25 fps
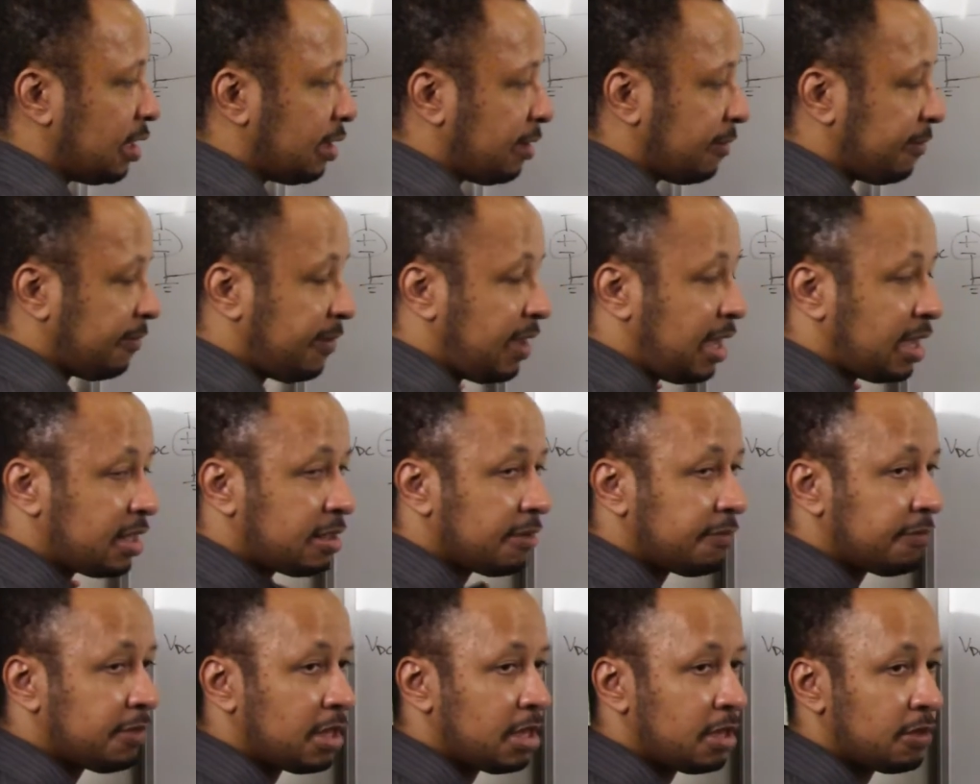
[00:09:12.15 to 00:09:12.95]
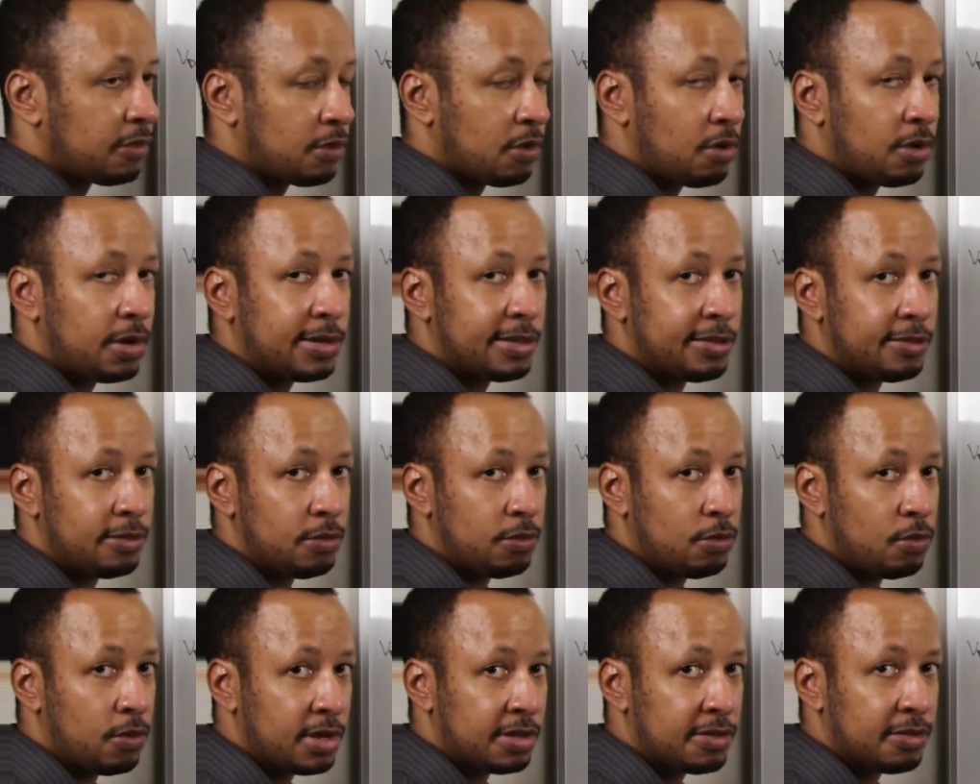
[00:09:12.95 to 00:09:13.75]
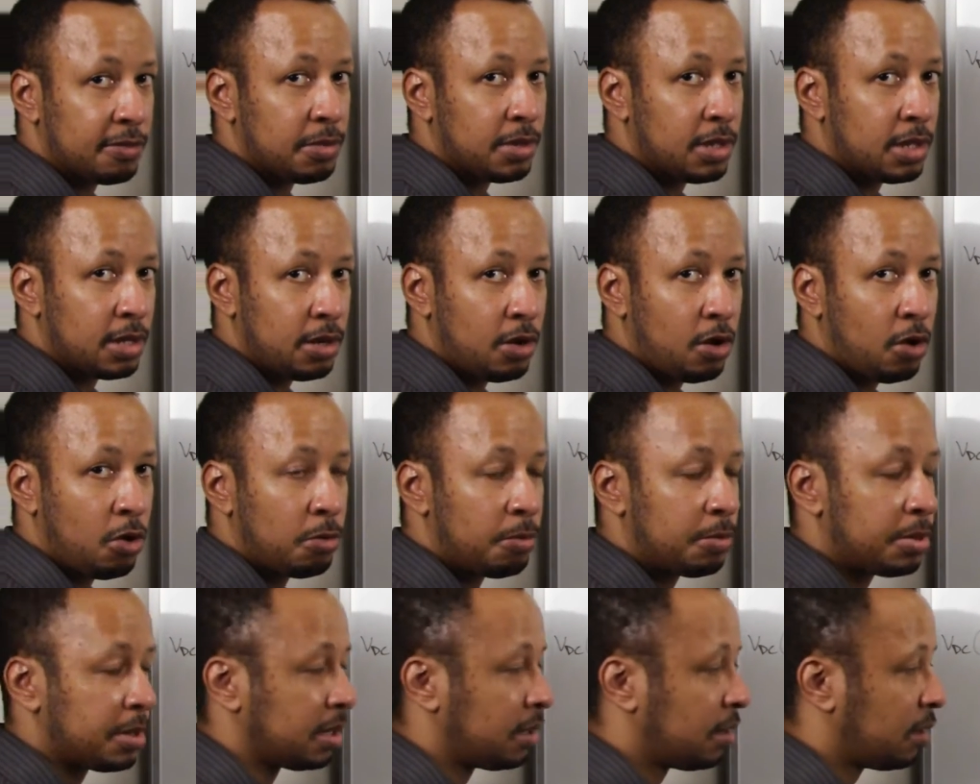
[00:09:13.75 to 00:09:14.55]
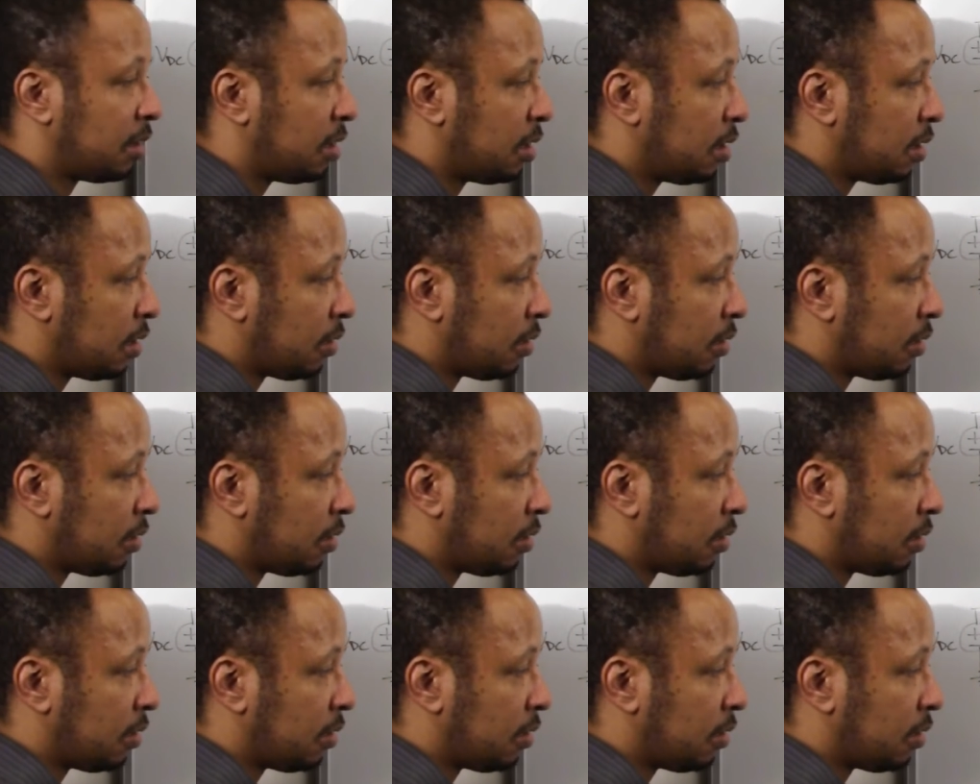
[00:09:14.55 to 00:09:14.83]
effectively it's going to be an open.